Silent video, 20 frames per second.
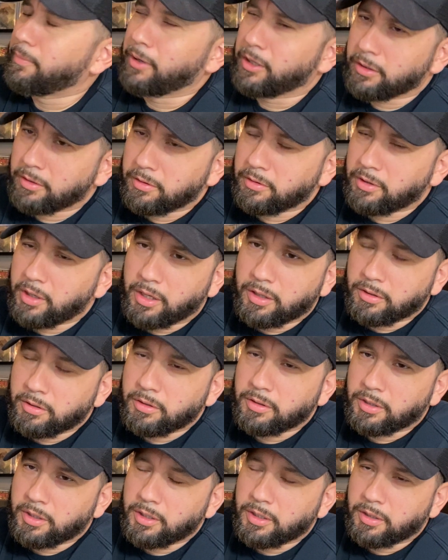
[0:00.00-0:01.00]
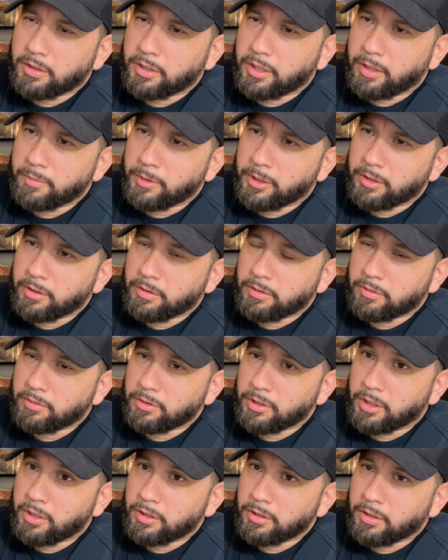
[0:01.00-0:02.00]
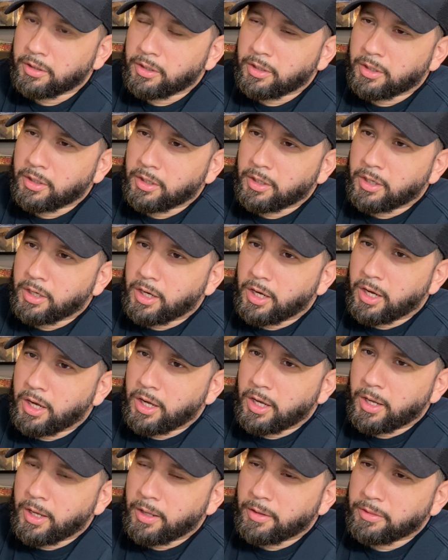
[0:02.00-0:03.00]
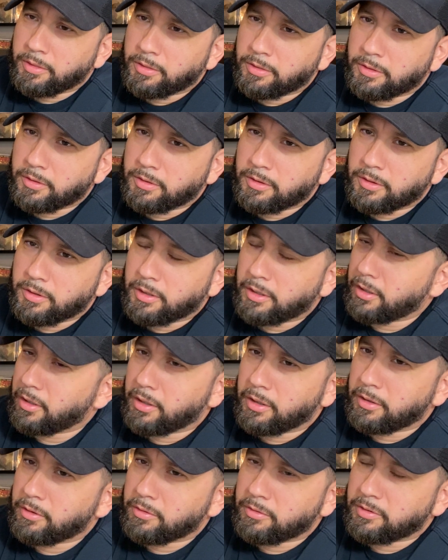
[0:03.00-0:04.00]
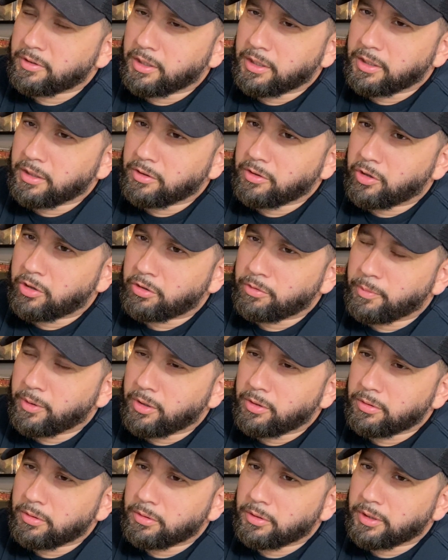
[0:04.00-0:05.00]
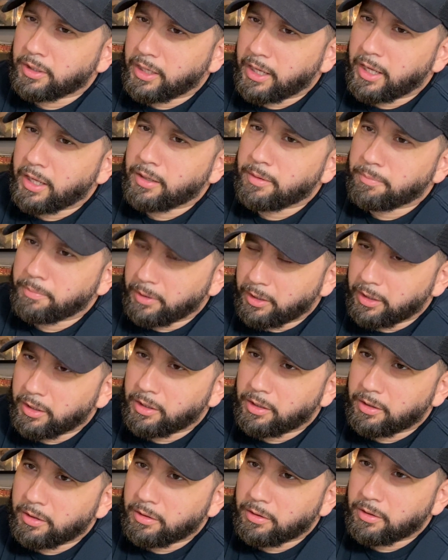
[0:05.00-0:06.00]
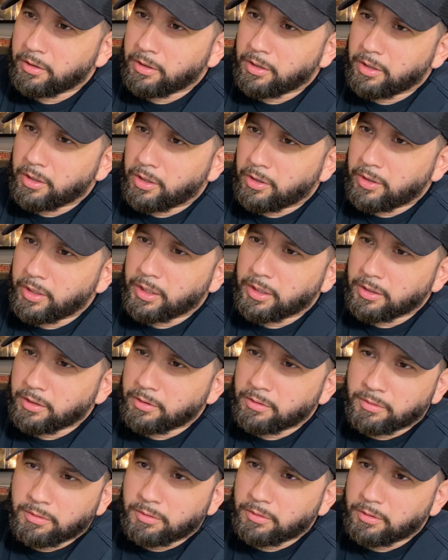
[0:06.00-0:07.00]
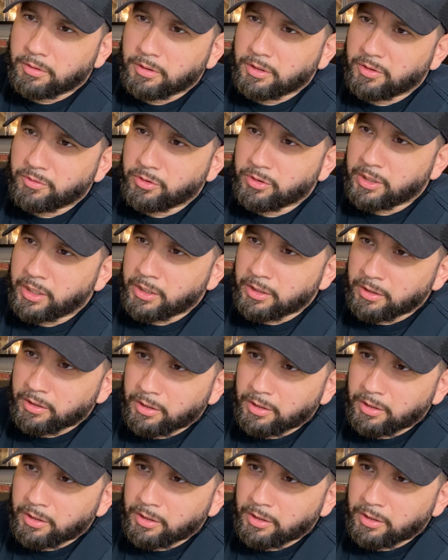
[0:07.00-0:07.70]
Bane, yeah, Cad Bane, duh. I was thinking Darth Maul, Cad Bane. All right, enough of that.